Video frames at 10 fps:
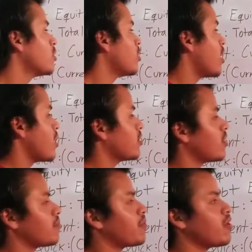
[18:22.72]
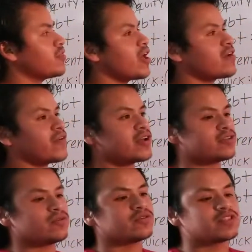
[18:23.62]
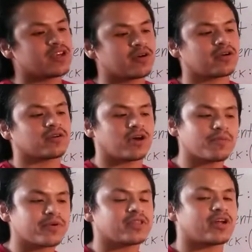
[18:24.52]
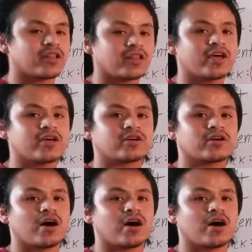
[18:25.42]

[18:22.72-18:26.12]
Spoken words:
And then upon that, if I do see a company that I like,